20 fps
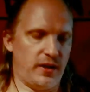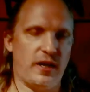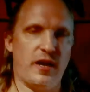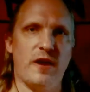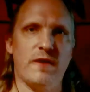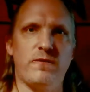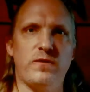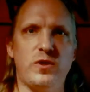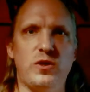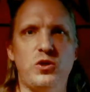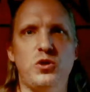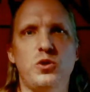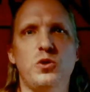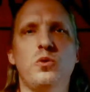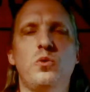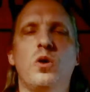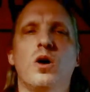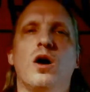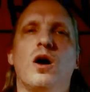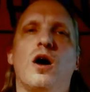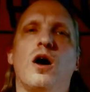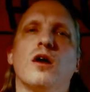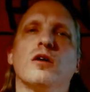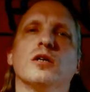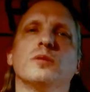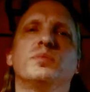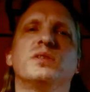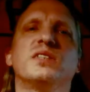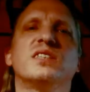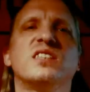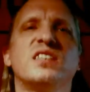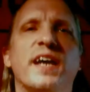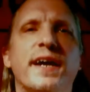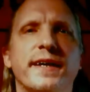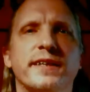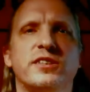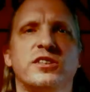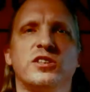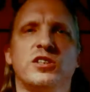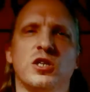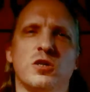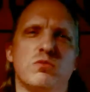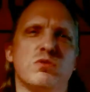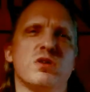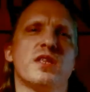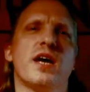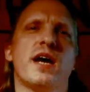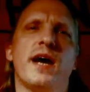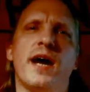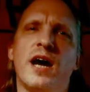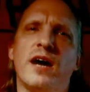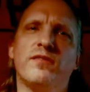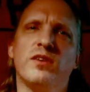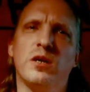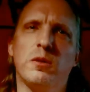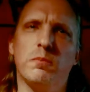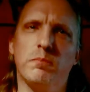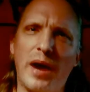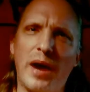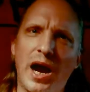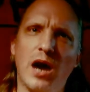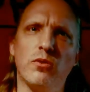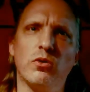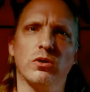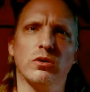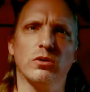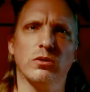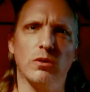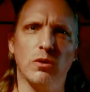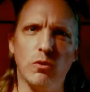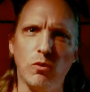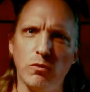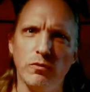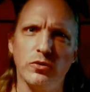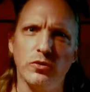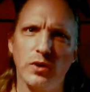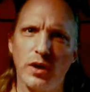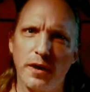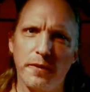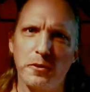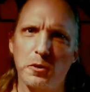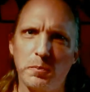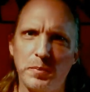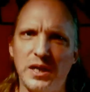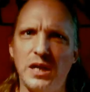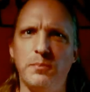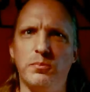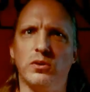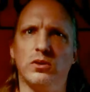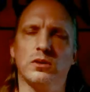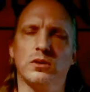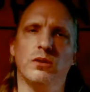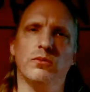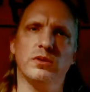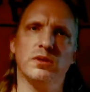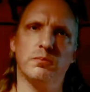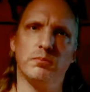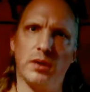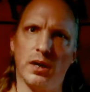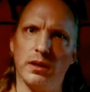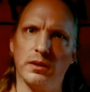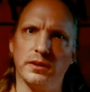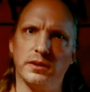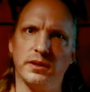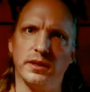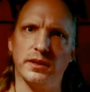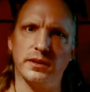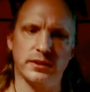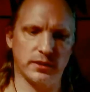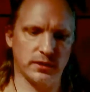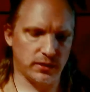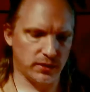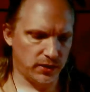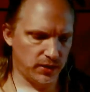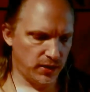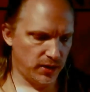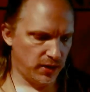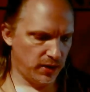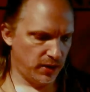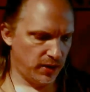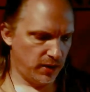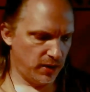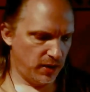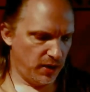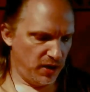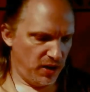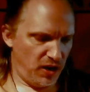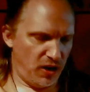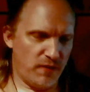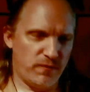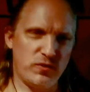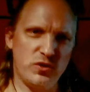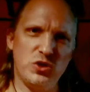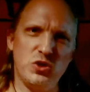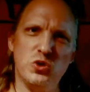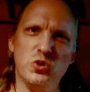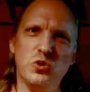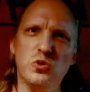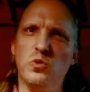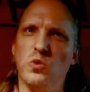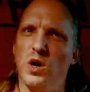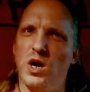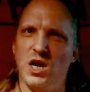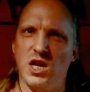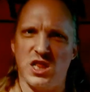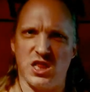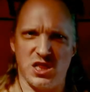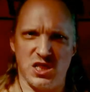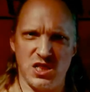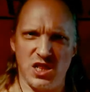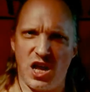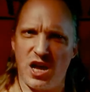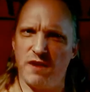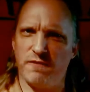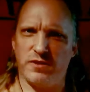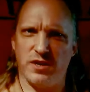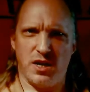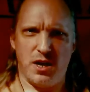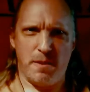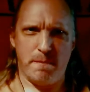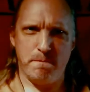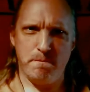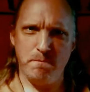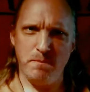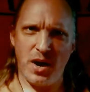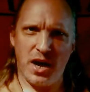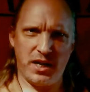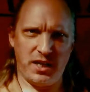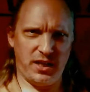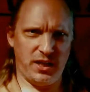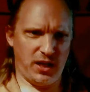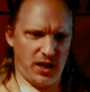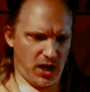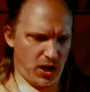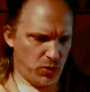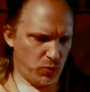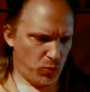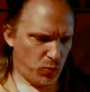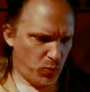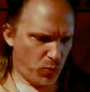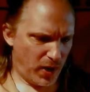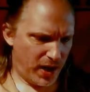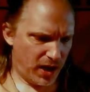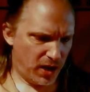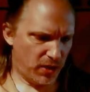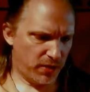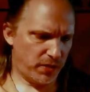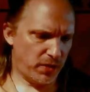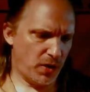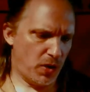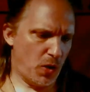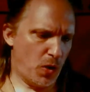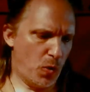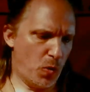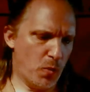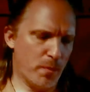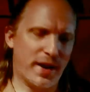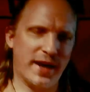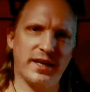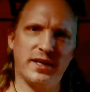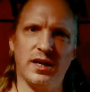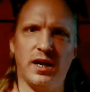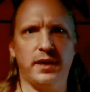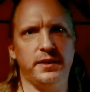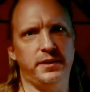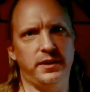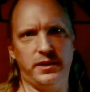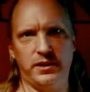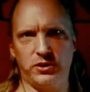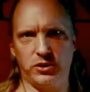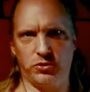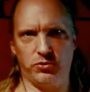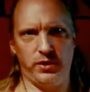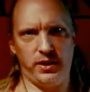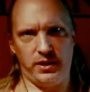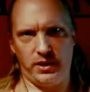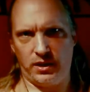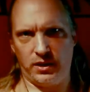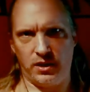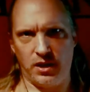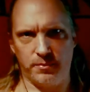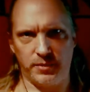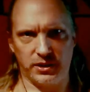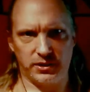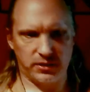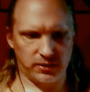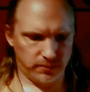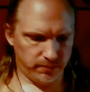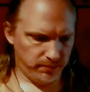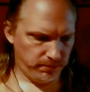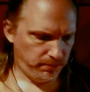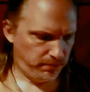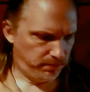If you are obsessed with having power over other people, go into politics. If you love money and wealth, oh my God, get a degree in economics.